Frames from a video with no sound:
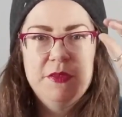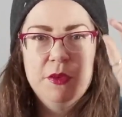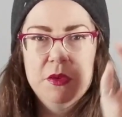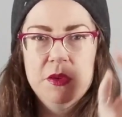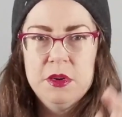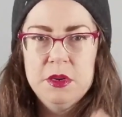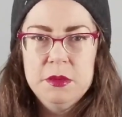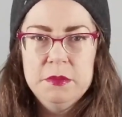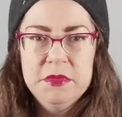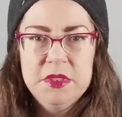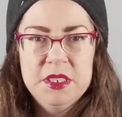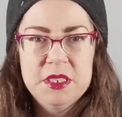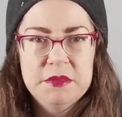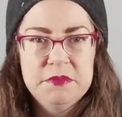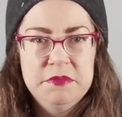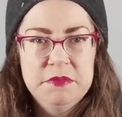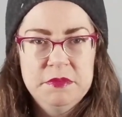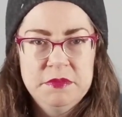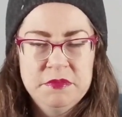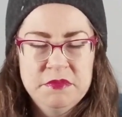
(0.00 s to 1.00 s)

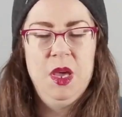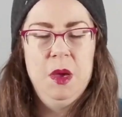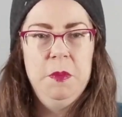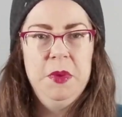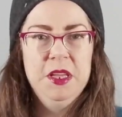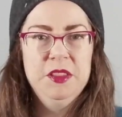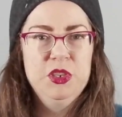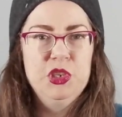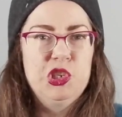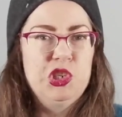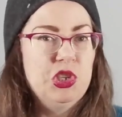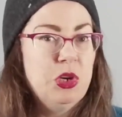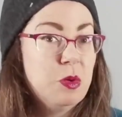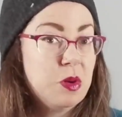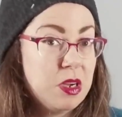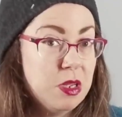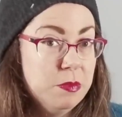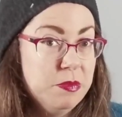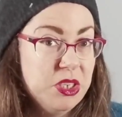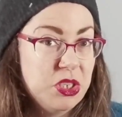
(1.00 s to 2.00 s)
forums about this show
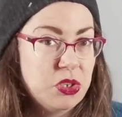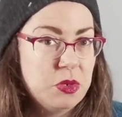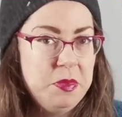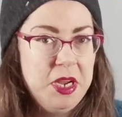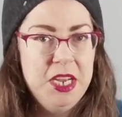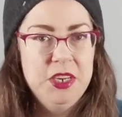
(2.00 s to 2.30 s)
called Mr.